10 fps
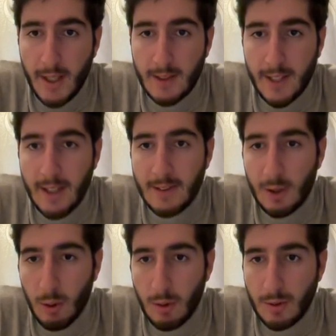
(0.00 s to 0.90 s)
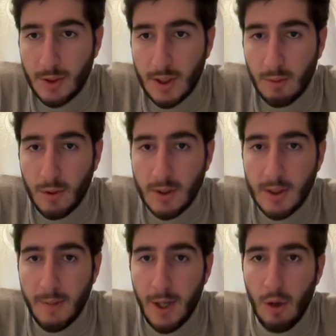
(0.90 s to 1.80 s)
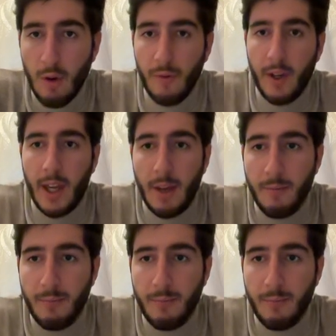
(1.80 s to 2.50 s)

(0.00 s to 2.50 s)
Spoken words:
and k is a constant. What's the value of k?